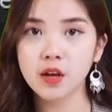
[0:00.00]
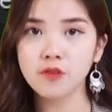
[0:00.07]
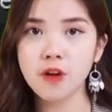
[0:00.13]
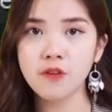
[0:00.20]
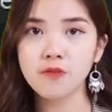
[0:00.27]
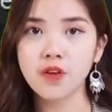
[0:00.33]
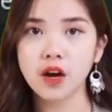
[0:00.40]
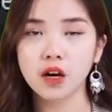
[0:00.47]

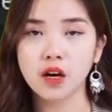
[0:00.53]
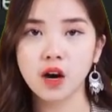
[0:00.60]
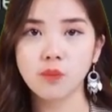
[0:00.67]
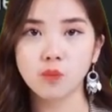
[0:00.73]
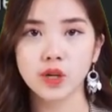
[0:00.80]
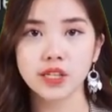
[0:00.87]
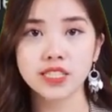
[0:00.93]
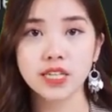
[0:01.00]

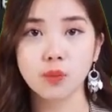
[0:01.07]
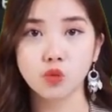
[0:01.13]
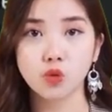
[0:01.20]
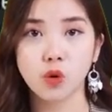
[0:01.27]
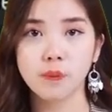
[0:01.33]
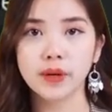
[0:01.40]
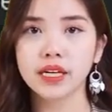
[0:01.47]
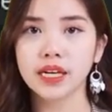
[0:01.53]
completely
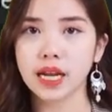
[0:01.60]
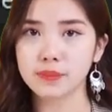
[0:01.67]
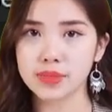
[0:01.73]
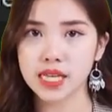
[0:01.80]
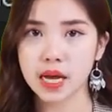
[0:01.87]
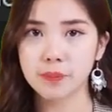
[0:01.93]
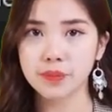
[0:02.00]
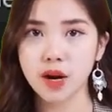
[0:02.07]
bypassing our
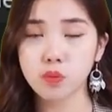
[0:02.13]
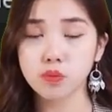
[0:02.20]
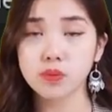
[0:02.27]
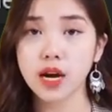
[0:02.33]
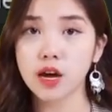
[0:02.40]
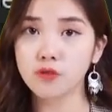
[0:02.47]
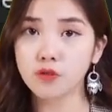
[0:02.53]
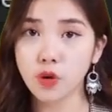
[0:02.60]
eyeballs,
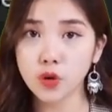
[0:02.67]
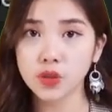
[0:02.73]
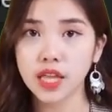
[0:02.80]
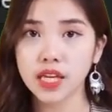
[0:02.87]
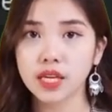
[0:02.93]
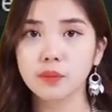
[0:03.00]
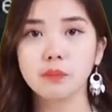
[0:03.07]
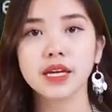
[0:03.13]

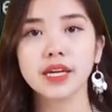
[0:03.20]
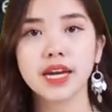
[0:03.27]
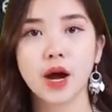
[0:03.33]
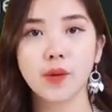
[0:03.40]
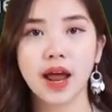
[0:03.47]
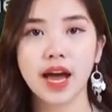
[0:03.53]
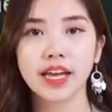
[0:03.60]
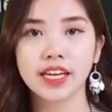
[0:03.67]
ears,
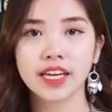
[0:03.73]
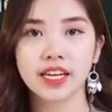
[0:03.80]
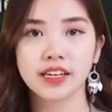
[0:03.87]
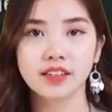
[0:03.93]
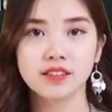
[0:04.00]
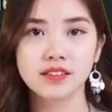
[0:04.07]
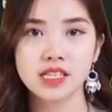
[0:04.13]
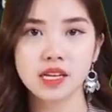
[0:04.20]

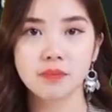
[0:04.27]
nose and